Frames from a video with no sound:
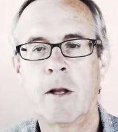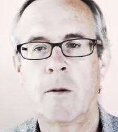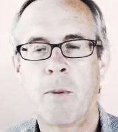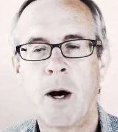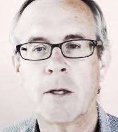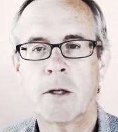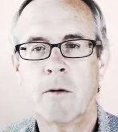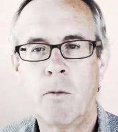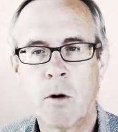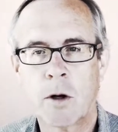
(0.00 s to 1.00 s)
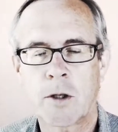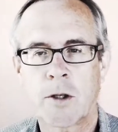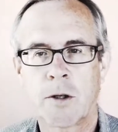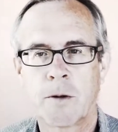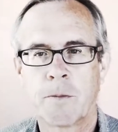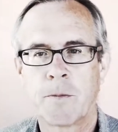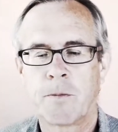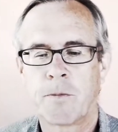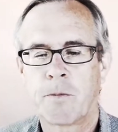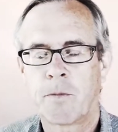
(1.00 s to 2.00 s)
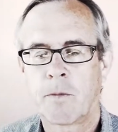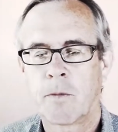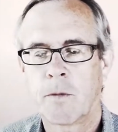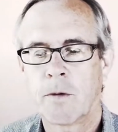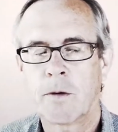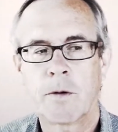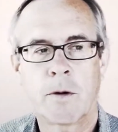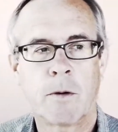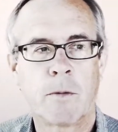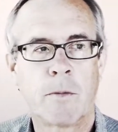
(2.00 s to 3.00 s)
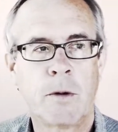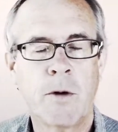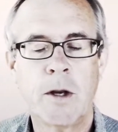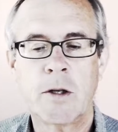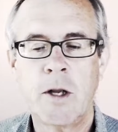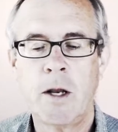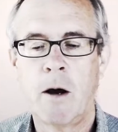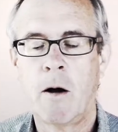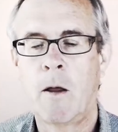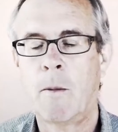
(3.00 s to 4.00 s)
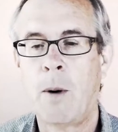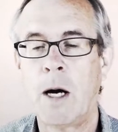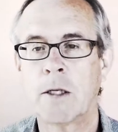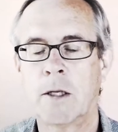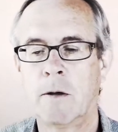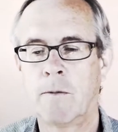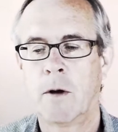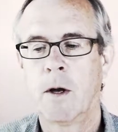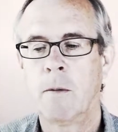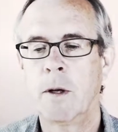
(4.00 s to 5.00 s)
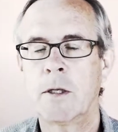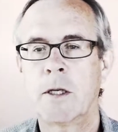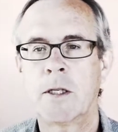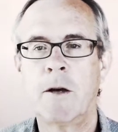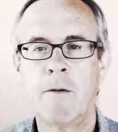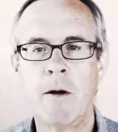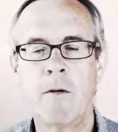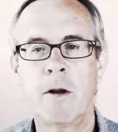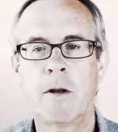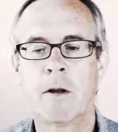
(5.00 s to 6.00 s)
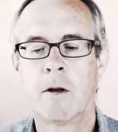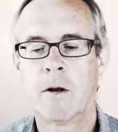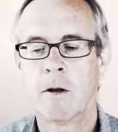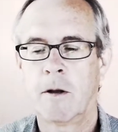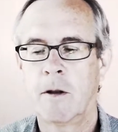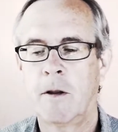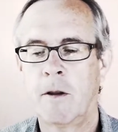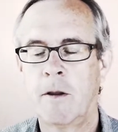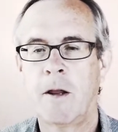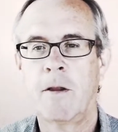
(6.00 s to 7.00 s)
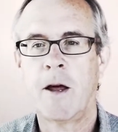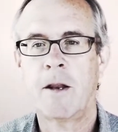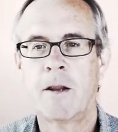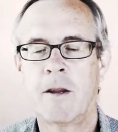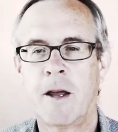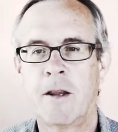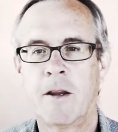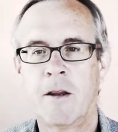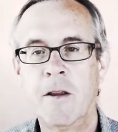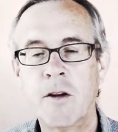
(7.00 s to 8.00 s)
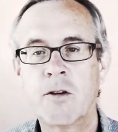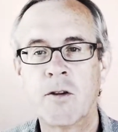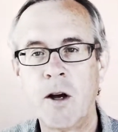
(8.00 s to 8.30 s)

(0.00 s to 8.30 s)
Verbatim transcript: that the positive works. So we try to stay now on the positive because it's self-evident that this